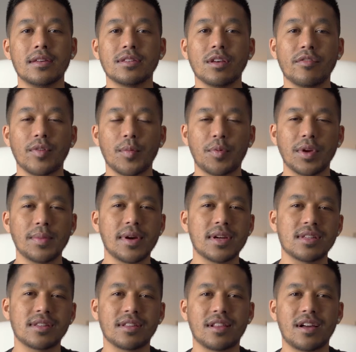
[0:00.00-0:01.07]
So for pretty
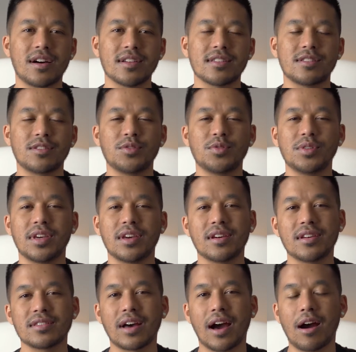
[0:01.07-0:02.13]
much the last two
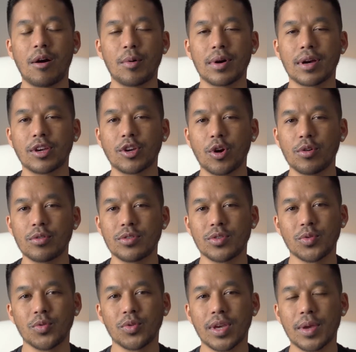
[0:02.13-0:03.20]
years, our
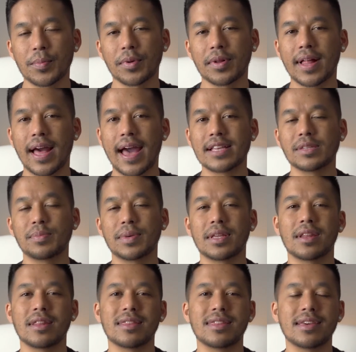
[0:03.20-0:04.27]
go-to gimbal has
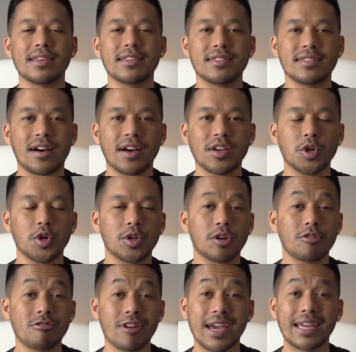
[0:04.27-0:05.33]
been the Zhiyun
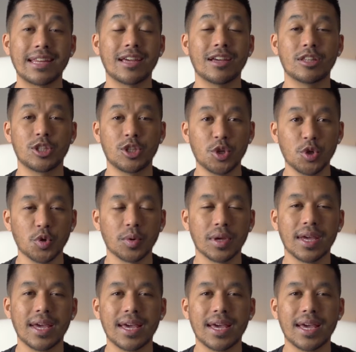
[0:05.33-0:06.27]
Crane two.